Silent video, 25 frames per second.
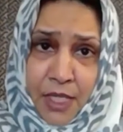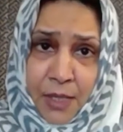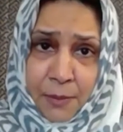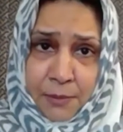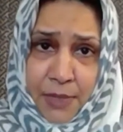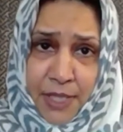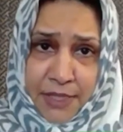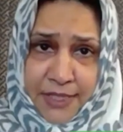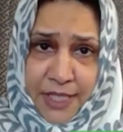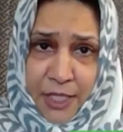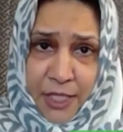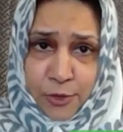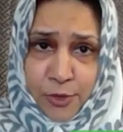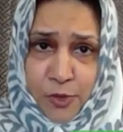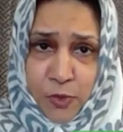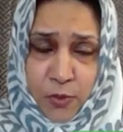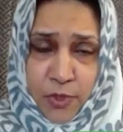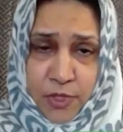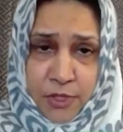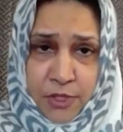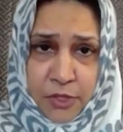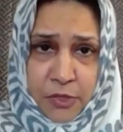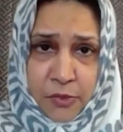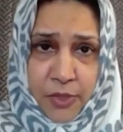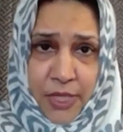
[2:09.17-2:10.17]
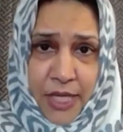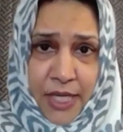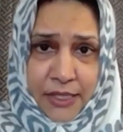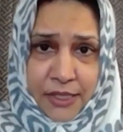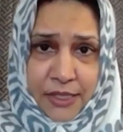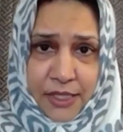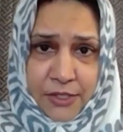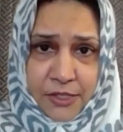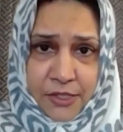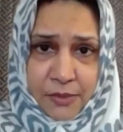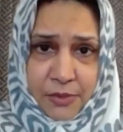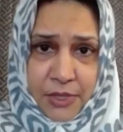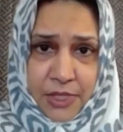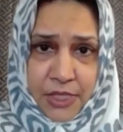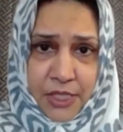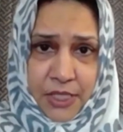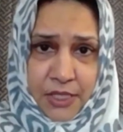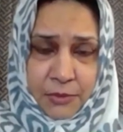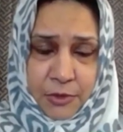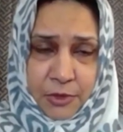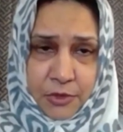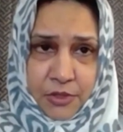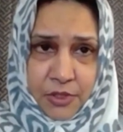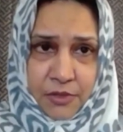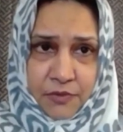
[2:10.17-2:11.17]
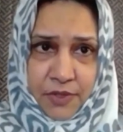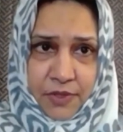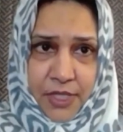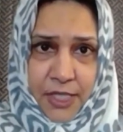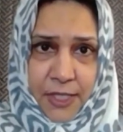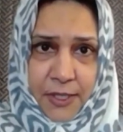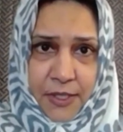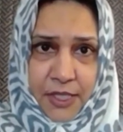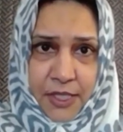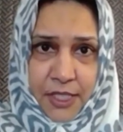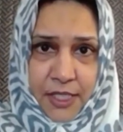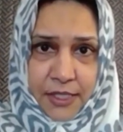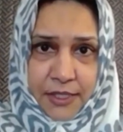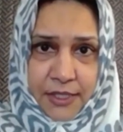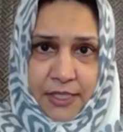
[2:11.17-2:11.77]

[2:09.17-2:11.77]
Plus, I also wanted to add that Shabina and Mustafa